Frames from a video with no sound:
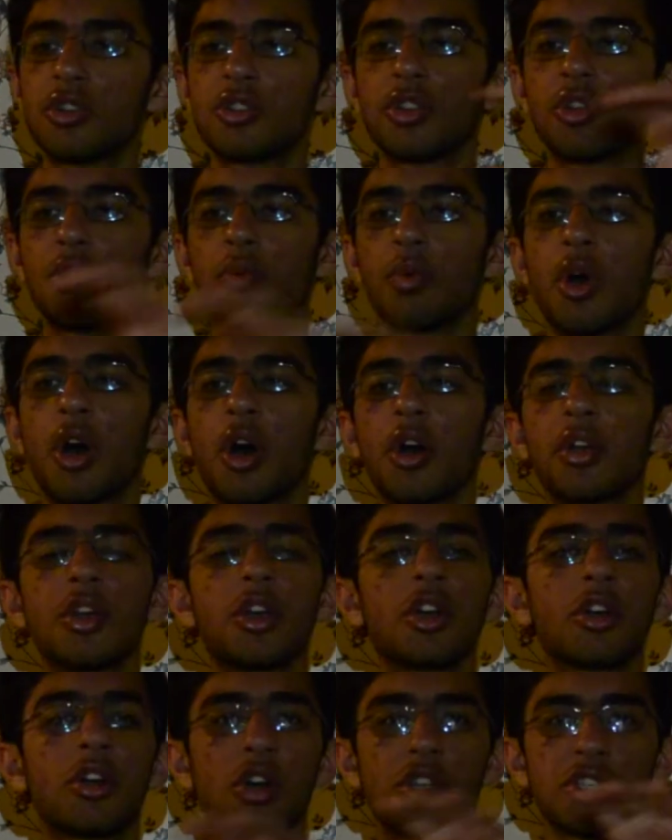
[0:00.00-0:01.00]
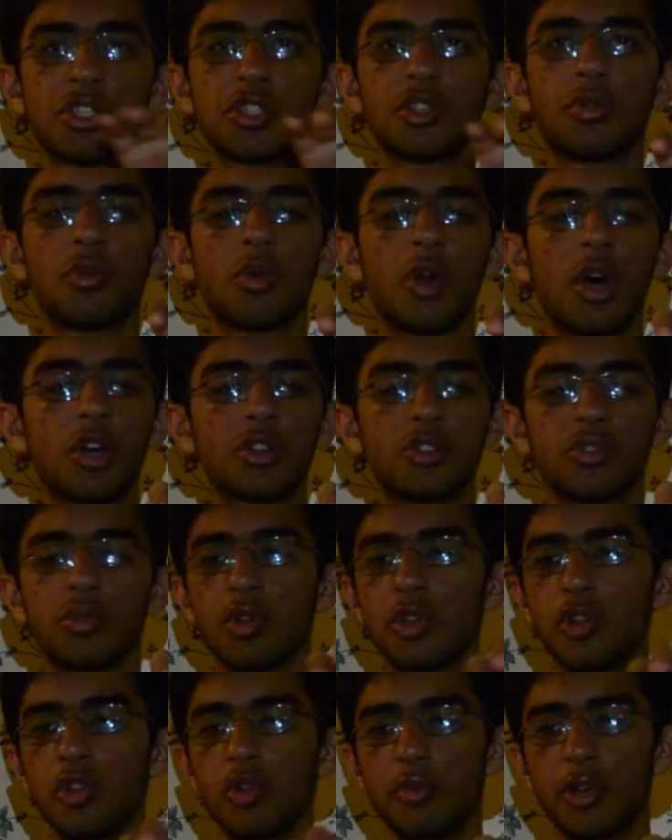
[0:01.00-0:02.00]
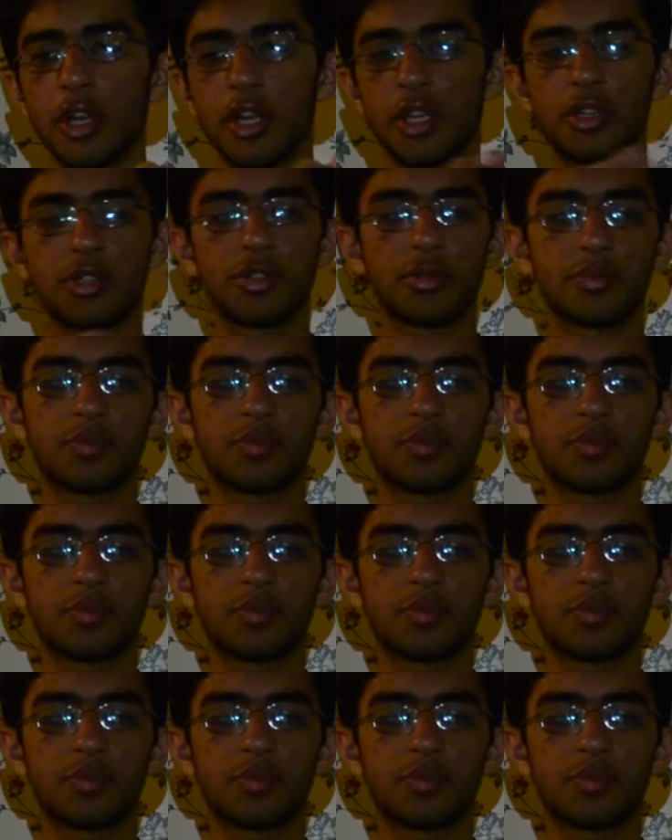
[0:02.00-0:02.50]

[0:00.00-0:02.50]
to the rod, causing the rod to illuminate.